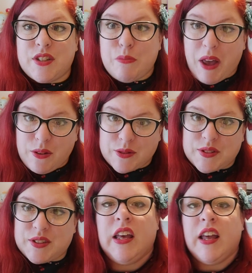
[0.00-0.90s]
in the
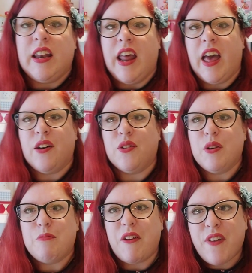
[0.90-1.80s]
post. Now,
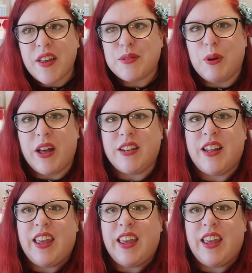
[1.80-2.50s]
my first one